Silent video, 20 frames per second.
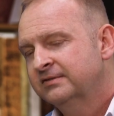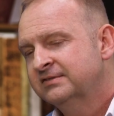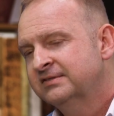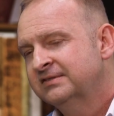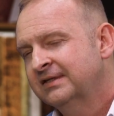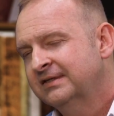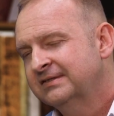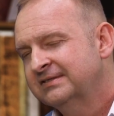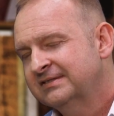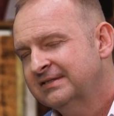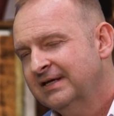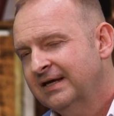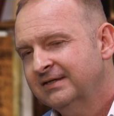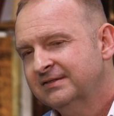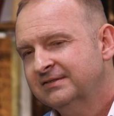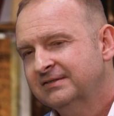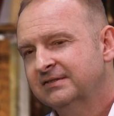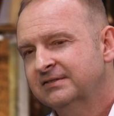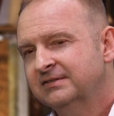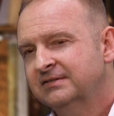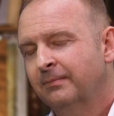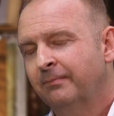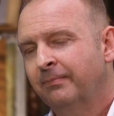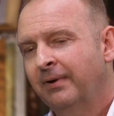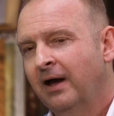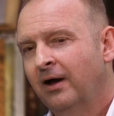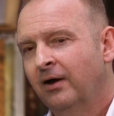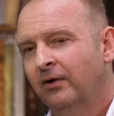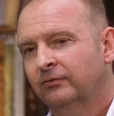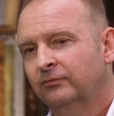Success is
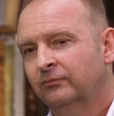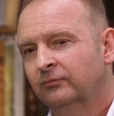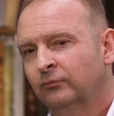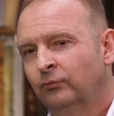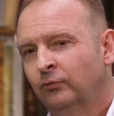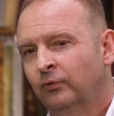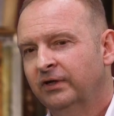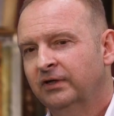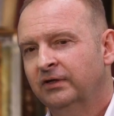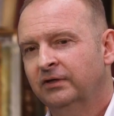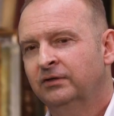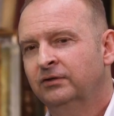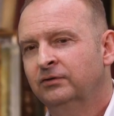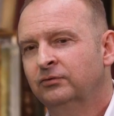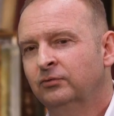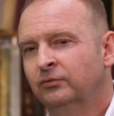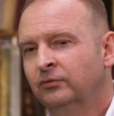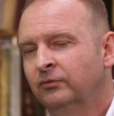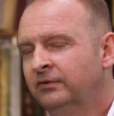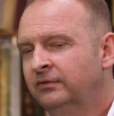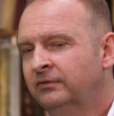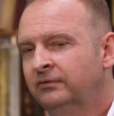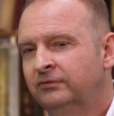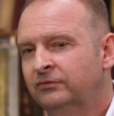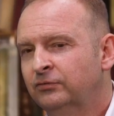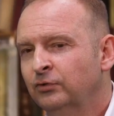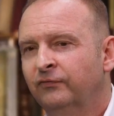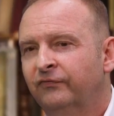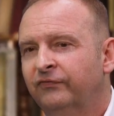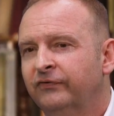about what you
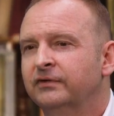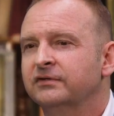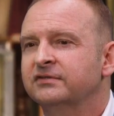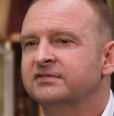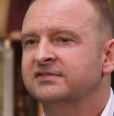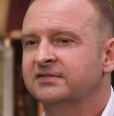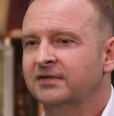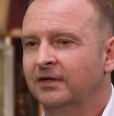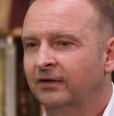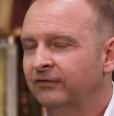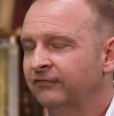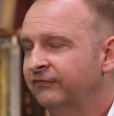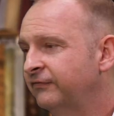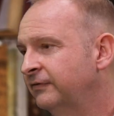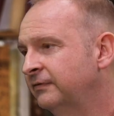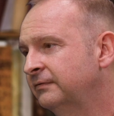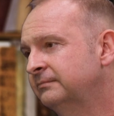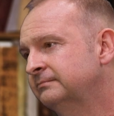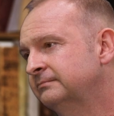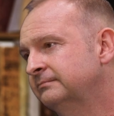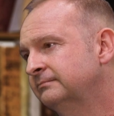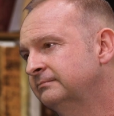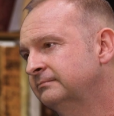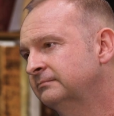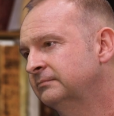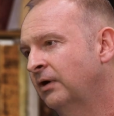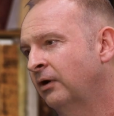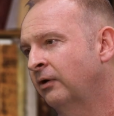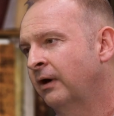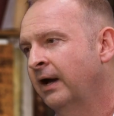do for yourself.
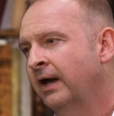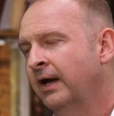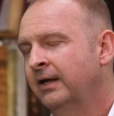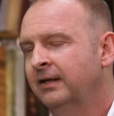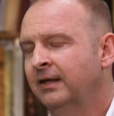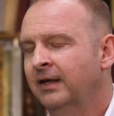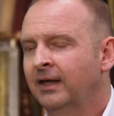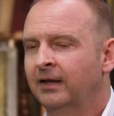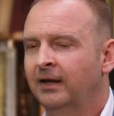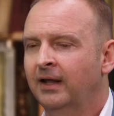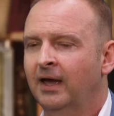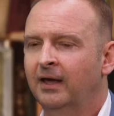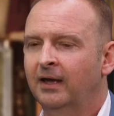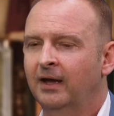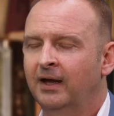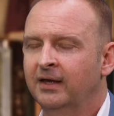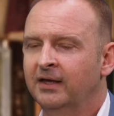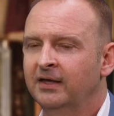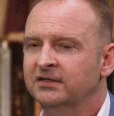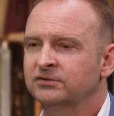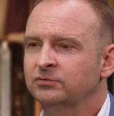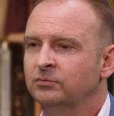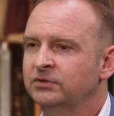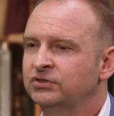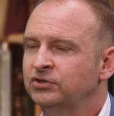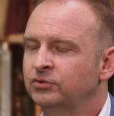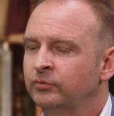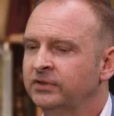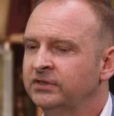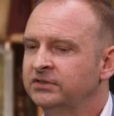All right. And I guess
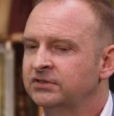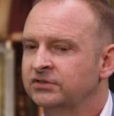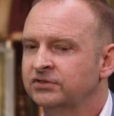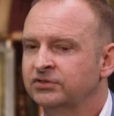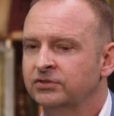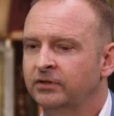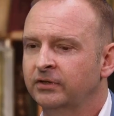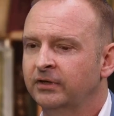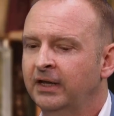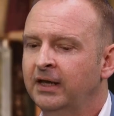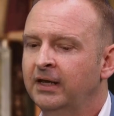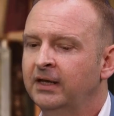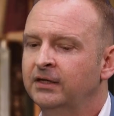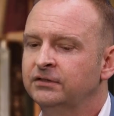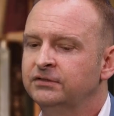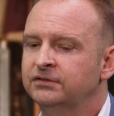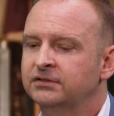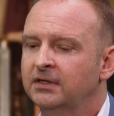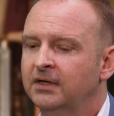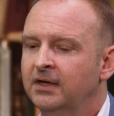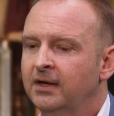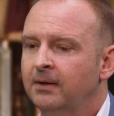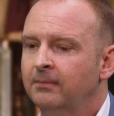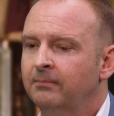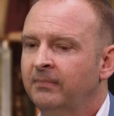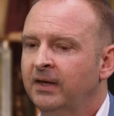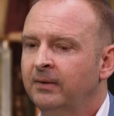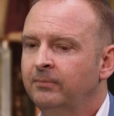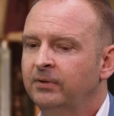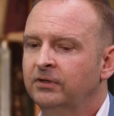once you reach a certain age,
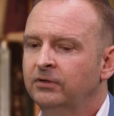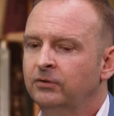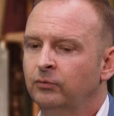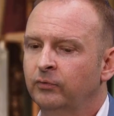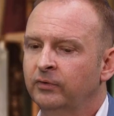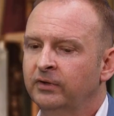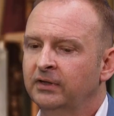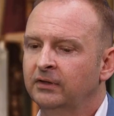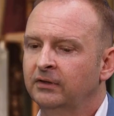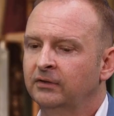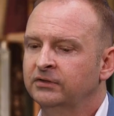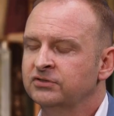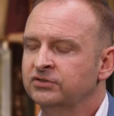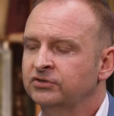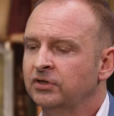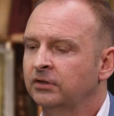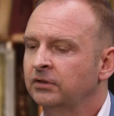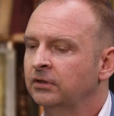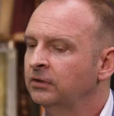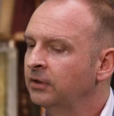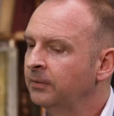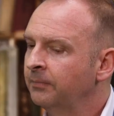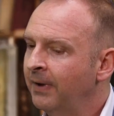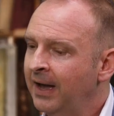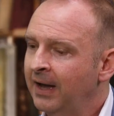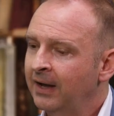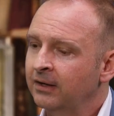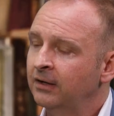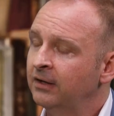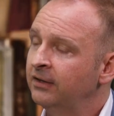maybe you start to look
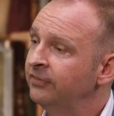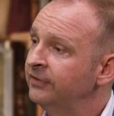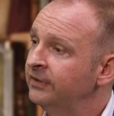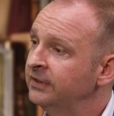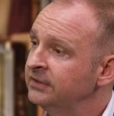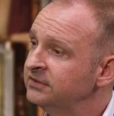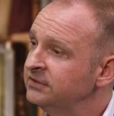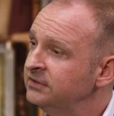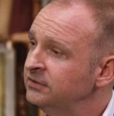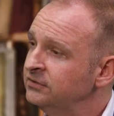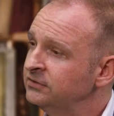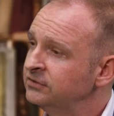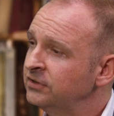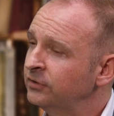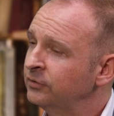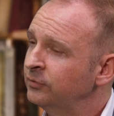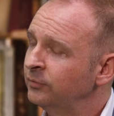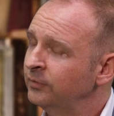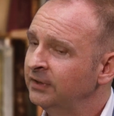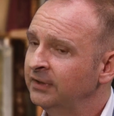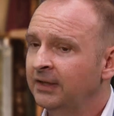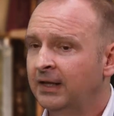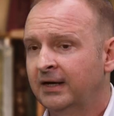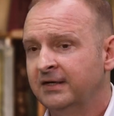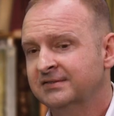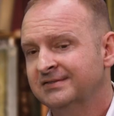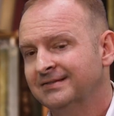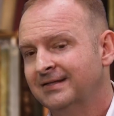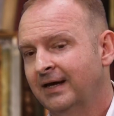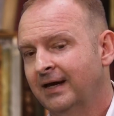back on things and you start to
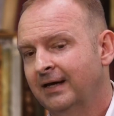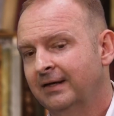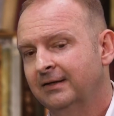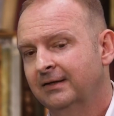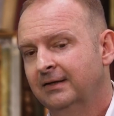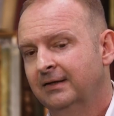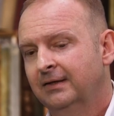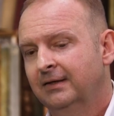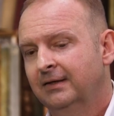realize that